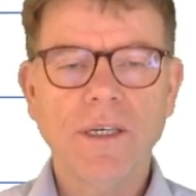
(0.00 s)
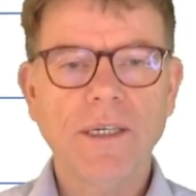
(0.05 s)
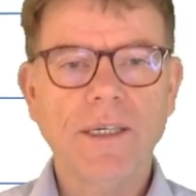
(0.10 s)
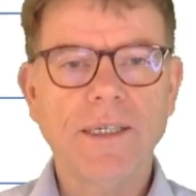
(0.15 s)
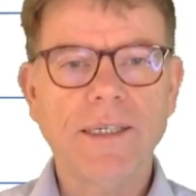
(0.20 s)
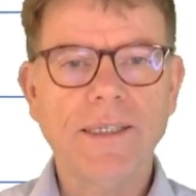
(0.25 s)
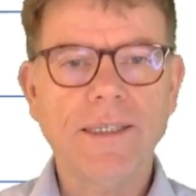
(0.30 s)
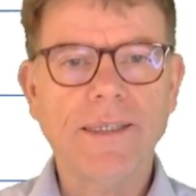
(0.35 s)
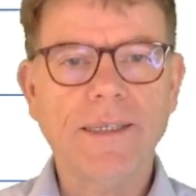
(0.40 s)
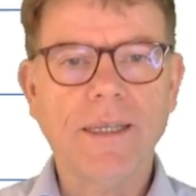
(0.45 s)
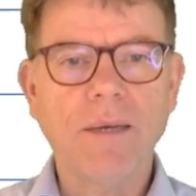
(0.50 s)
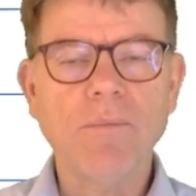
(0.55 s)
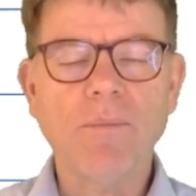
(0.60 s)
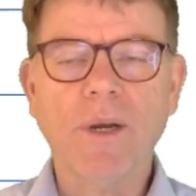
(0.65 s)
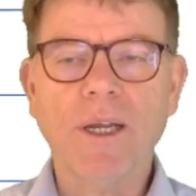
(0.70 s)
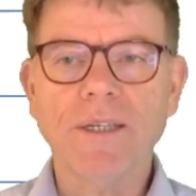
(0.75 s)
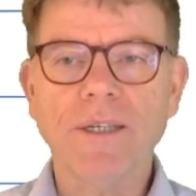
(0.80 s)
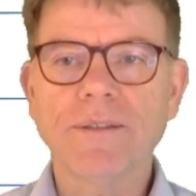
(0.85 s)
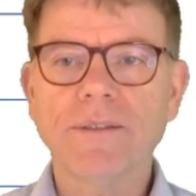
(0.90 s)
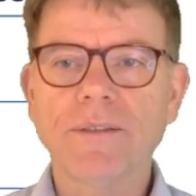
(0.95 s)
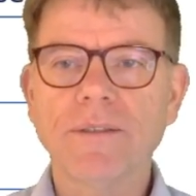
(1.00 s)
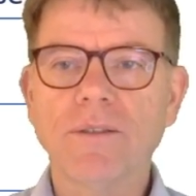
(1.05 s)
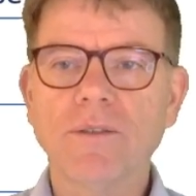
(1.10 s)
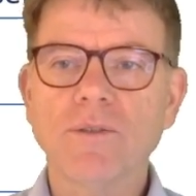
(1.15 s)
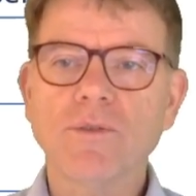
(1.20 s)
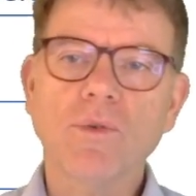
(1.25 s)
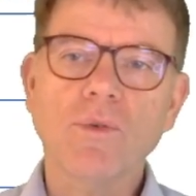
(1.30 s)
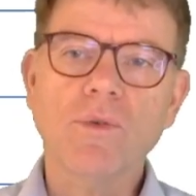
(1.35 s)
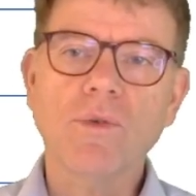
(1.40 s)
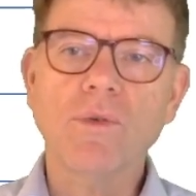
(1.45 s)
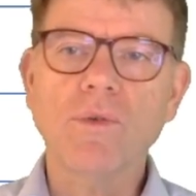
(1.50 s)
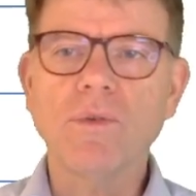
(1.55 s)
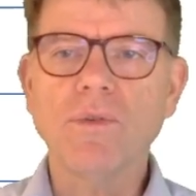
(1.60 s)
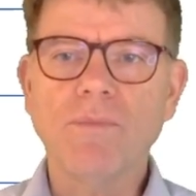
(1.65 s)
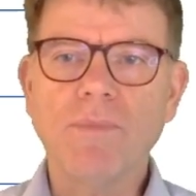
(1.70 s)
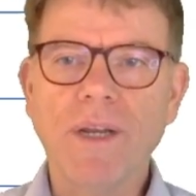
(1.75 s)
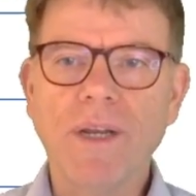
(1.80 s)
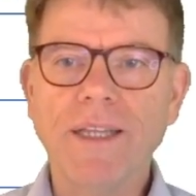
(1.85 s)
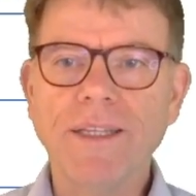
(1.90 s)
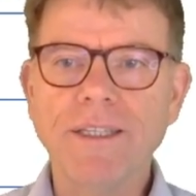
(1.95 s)
template, so-called
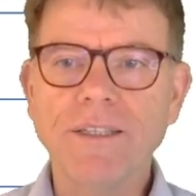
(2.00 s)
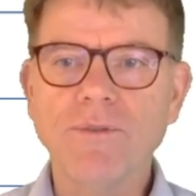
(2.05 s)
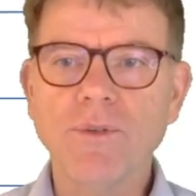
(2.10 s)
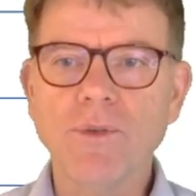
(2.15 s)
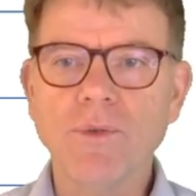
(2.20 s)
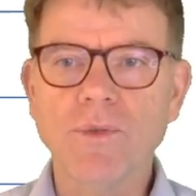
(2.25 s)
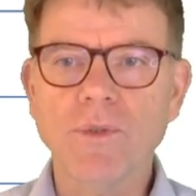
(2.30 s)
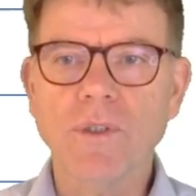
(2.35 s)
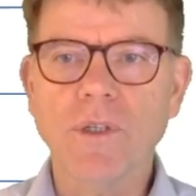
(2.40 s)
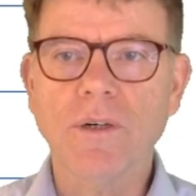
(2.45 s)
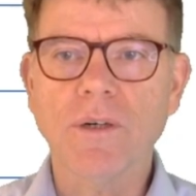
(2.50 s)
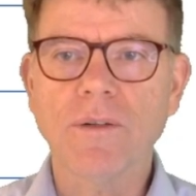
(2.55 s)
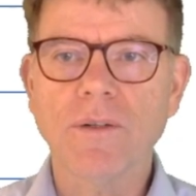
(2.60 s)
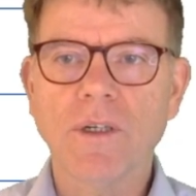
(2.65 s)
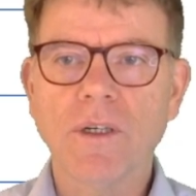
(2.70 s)
planning view here.